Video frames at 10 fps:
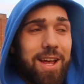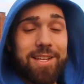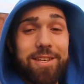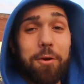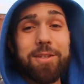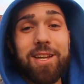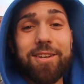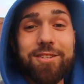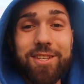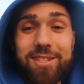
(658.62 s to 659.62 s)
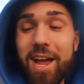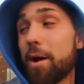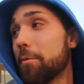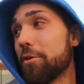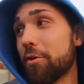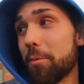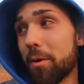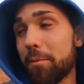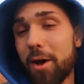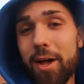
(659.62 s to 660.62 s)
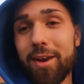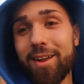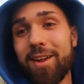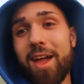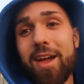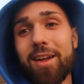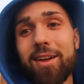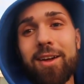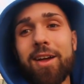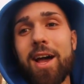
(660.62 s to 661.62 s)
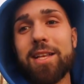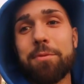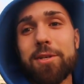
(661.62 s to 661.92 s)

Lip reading: it's always an interesting time with Uber, but hey, that's